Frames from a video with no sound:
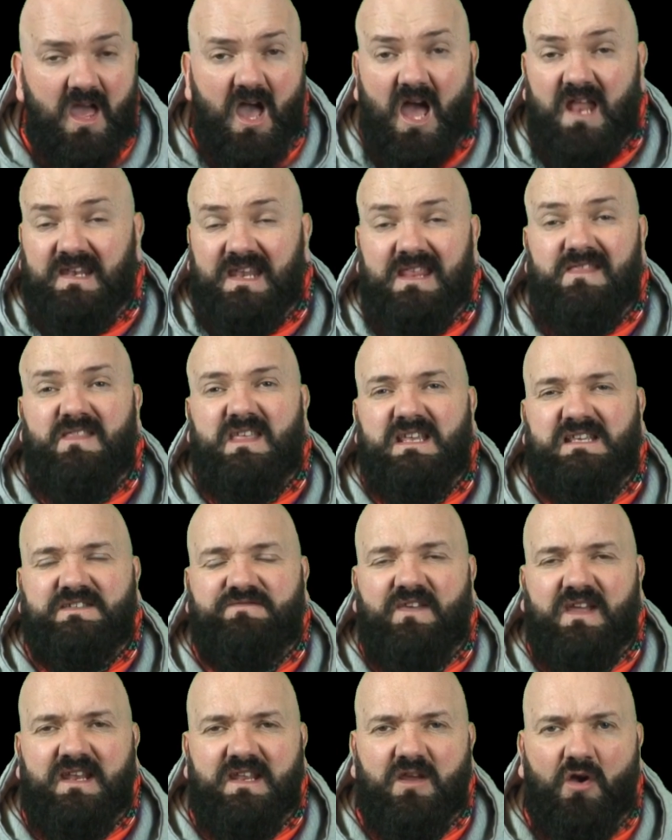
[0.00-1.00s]
And in these
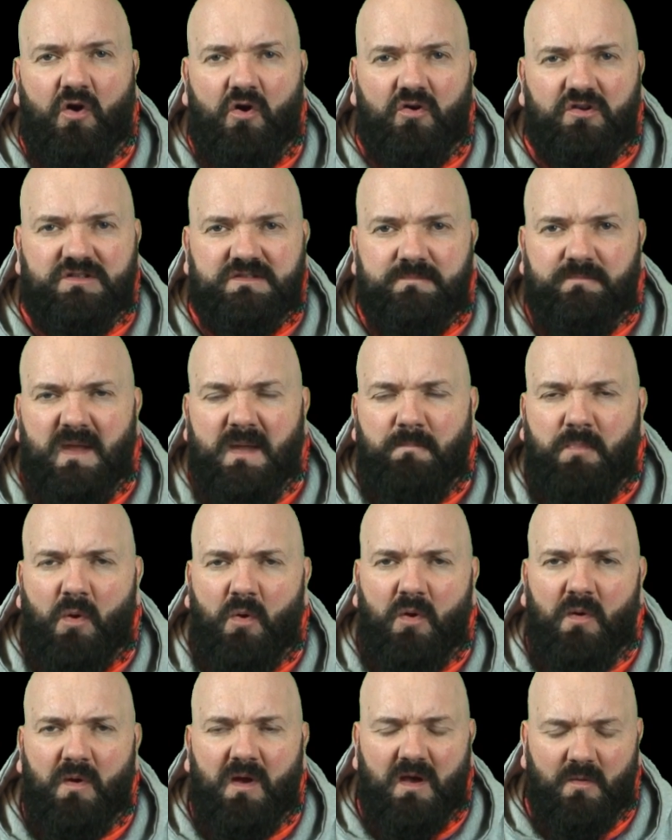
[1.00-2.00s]
videos,
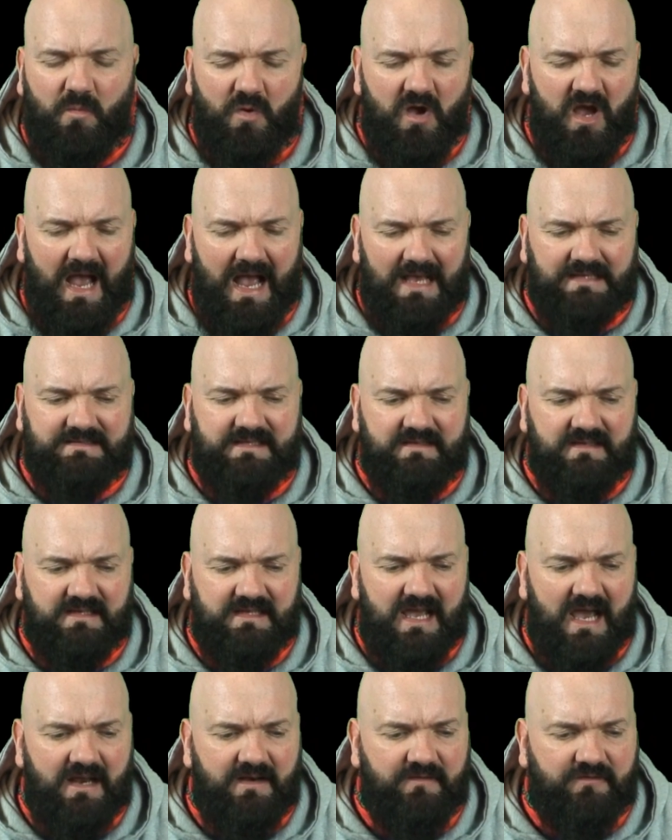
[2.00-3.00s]
people were asking the
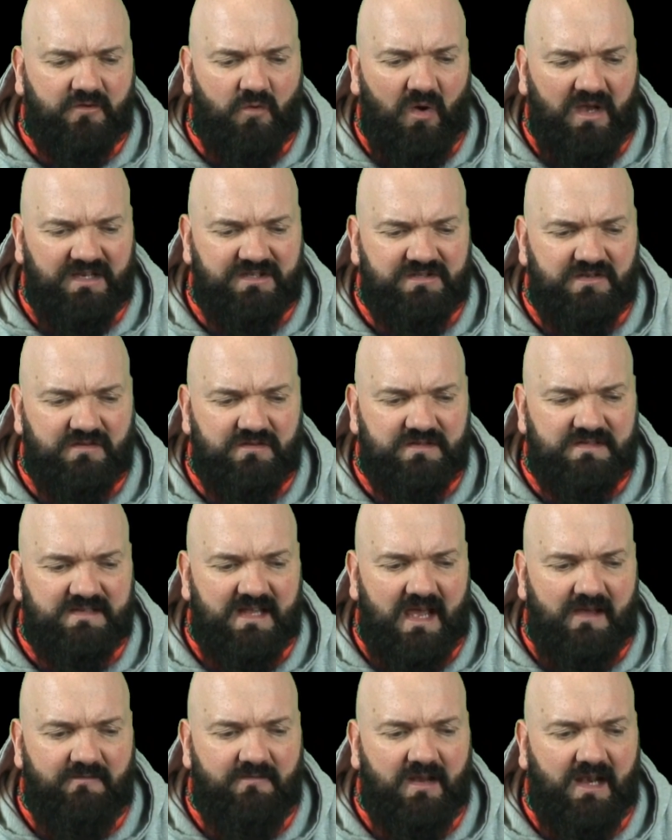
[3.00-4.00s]
kind of questions
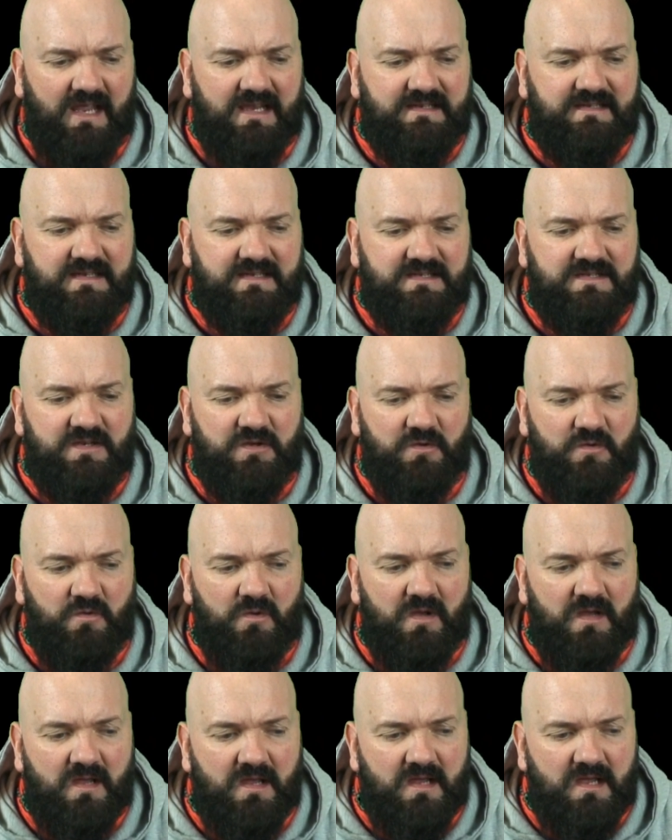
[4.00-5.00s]
that related to,
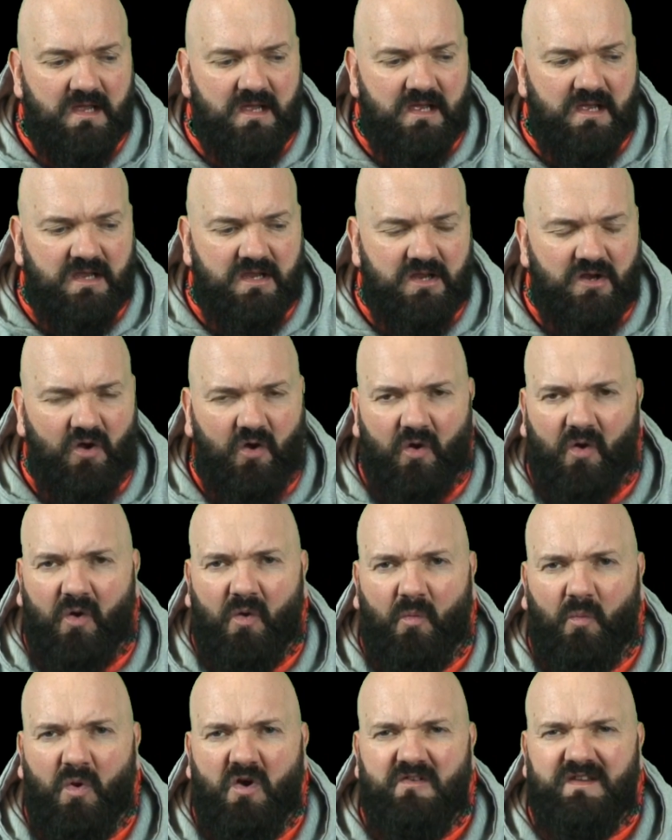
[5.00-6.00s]
you
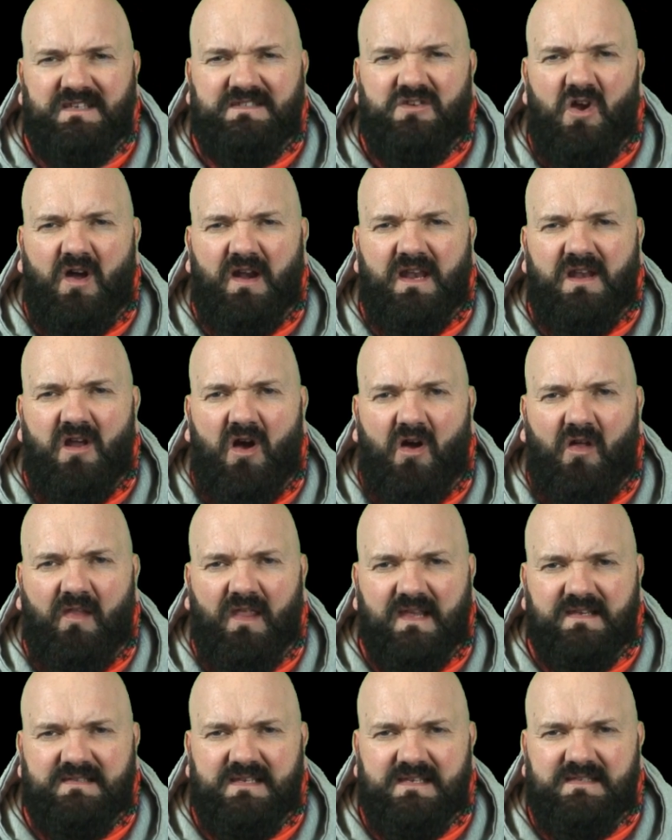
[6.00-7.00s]
know, where is God in all
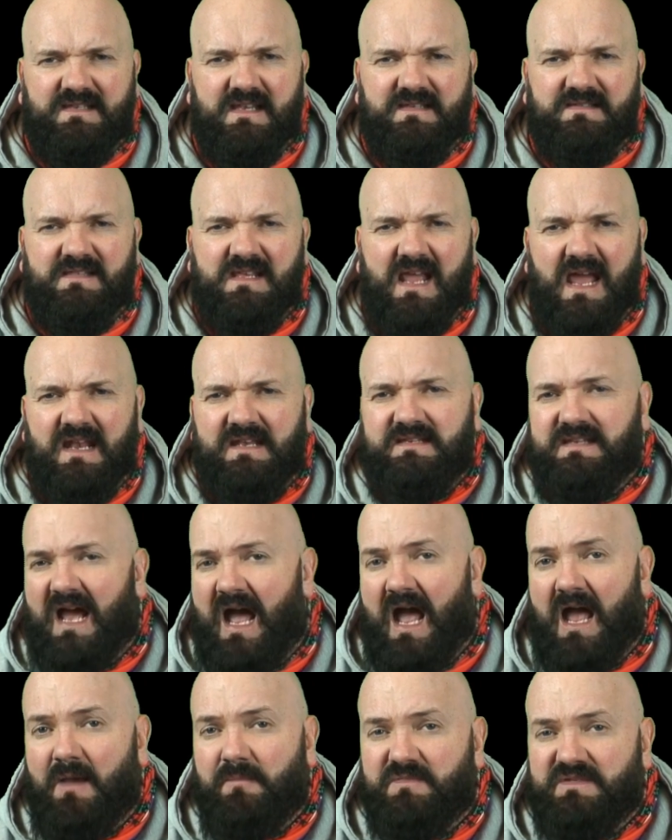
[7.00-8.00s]
this? Is this the end
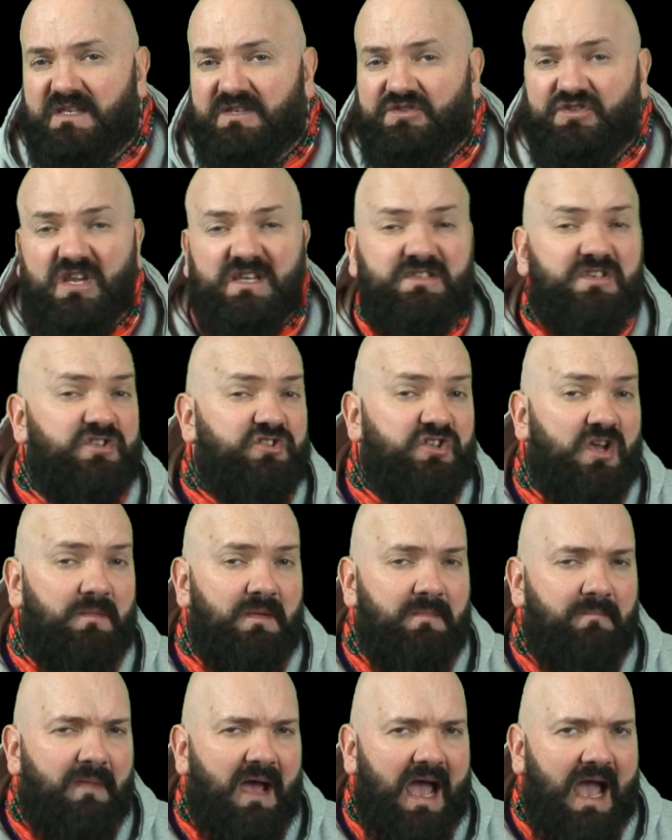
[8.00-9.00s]
times? Is Jesus
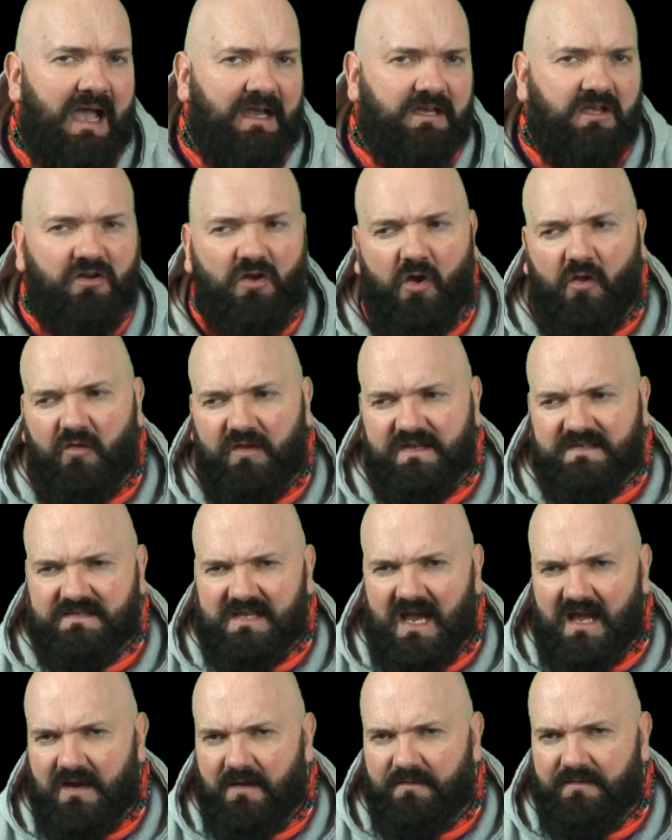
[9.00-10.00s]
coming back? And all these
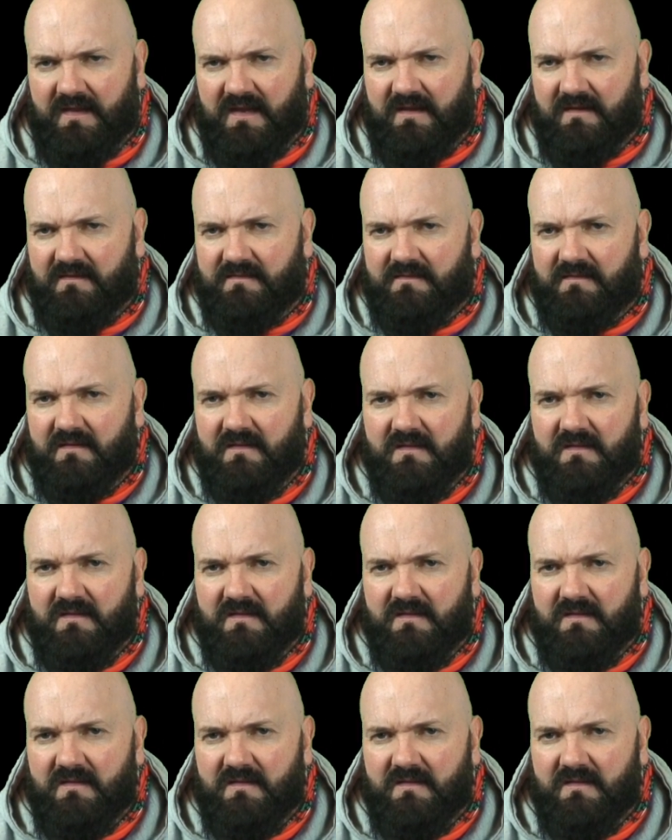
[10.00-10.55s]
kind of things.